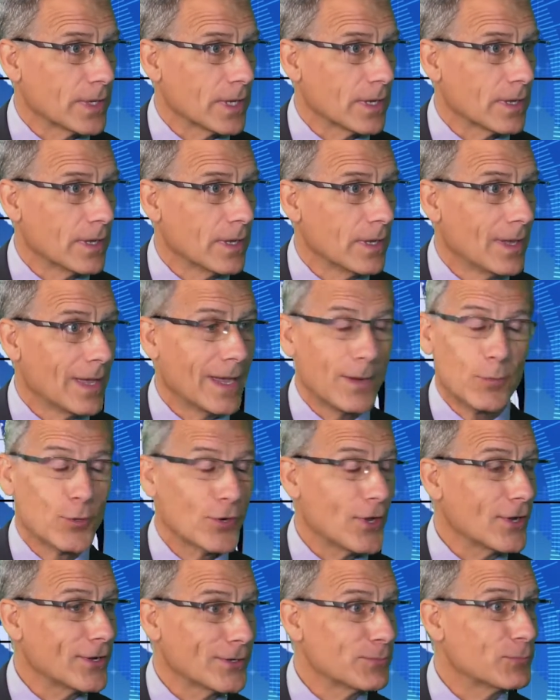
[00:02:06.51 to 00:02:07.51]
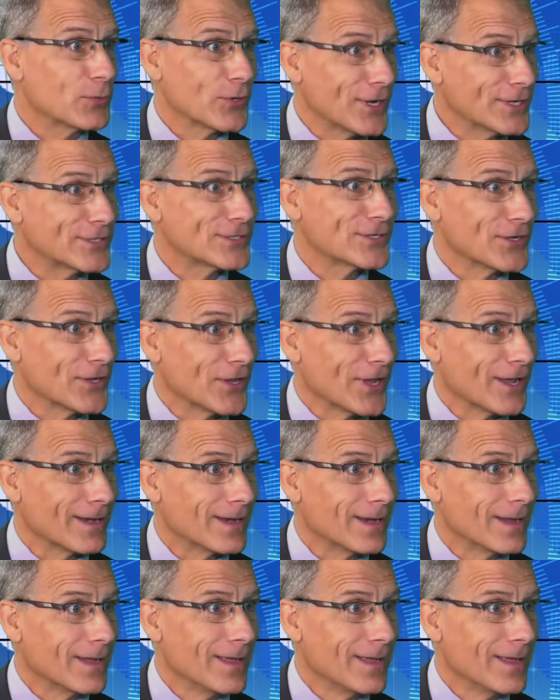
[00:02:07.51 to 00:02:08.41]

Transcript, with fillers: Mm -hmm. And we're not in production yet.